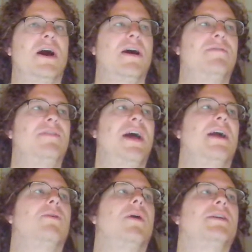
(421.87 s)
of
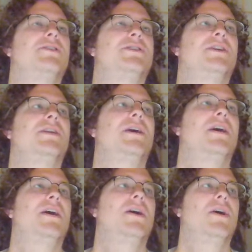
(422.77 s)
that question
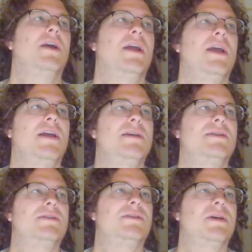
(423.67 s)

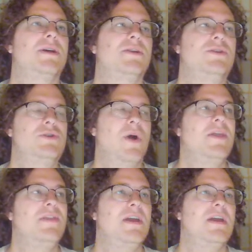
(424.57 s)
is, I
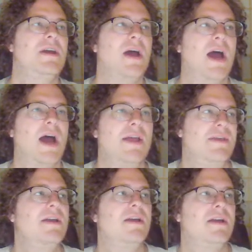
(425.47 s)

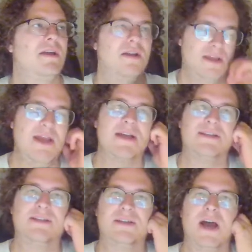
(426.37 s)
think,
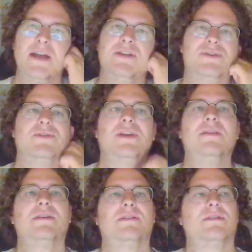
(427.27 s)
yes, I do
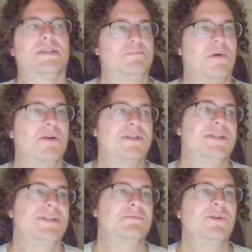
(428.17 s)
think that the spark
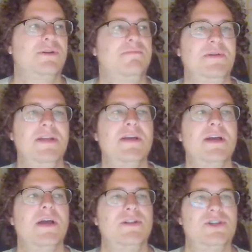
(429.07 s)
system could be
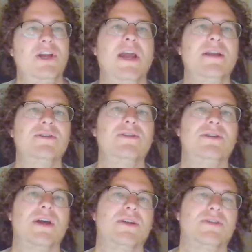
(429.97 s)

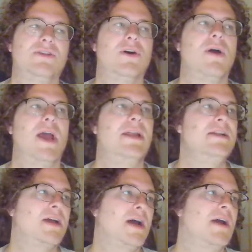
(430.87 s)
changed. So
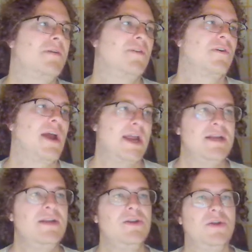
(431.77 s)
anytime for
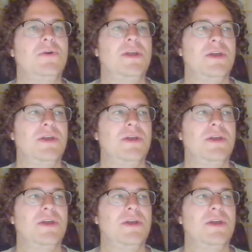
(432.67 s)
any new